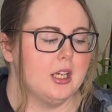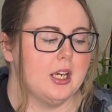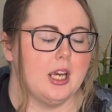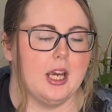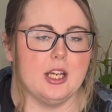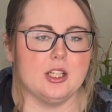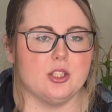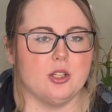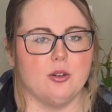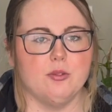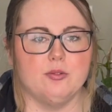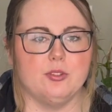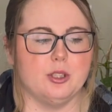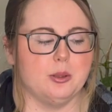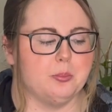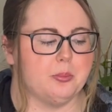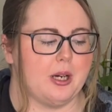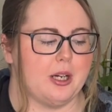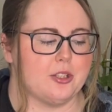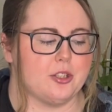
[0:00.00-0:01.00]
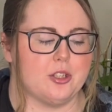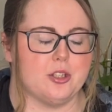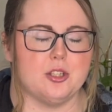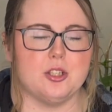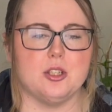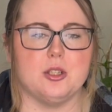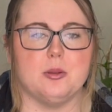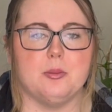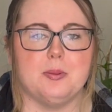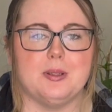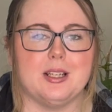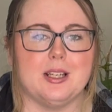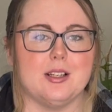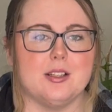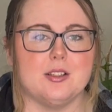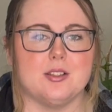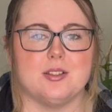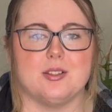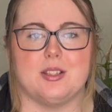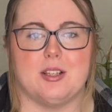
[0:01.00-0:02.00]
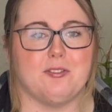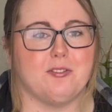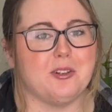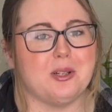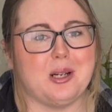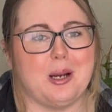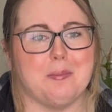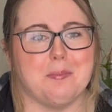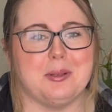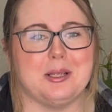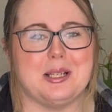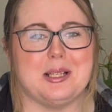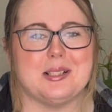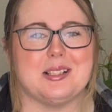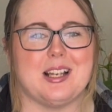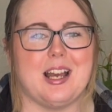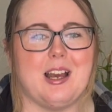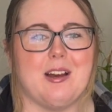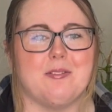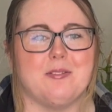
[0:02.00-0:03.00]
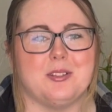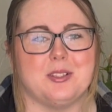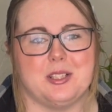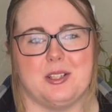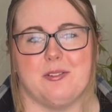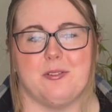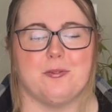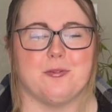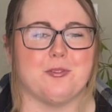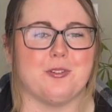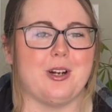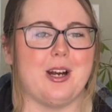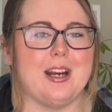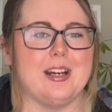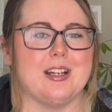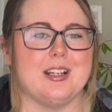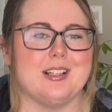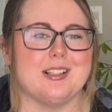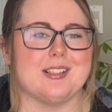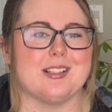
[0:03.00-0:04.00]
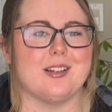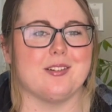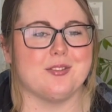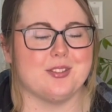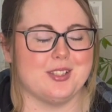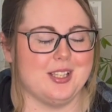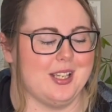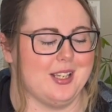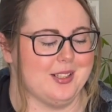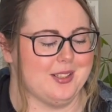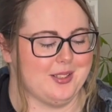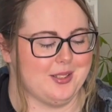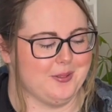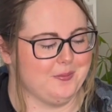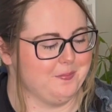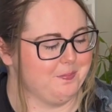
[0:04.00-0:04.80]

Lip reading: and don't feel pressure to, because different companies have different varieties of seeds.